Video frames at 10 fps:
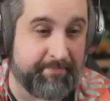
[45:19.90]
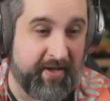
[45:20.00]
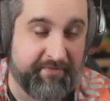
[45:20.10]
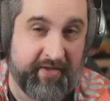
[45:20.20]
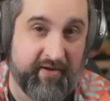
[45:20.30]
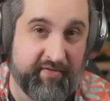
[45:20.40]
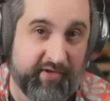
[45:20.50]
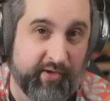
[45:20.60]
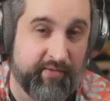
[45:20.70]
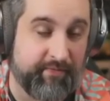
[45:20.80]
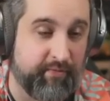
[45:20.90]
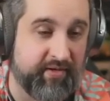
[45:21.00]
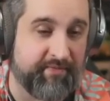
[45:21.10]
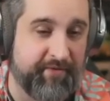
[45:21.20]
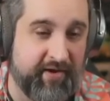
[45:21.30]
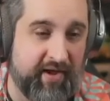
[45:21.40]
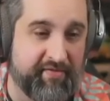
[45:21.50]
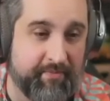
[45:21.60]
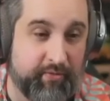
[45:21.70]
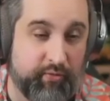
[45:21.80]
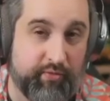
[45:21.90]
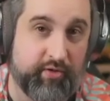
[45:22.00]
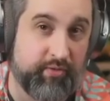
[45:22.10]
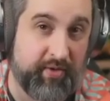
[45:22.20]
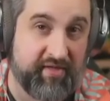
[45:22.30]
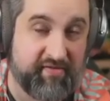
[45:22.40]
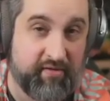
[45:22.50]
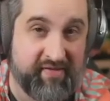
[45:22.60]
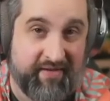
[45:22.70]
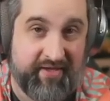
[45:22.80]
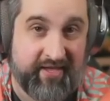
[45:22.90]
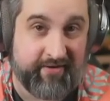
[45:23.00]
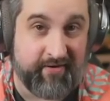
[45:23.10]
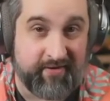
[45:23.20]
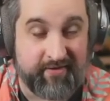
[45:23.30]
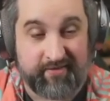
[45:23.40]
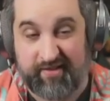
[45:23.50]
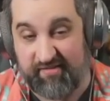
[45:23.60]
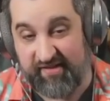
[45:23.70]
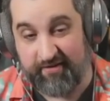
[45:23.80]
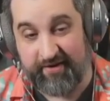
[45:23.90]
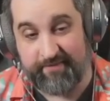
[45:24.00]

Buff here, so if you can figure out some good ways to use heavy hitter, consider it.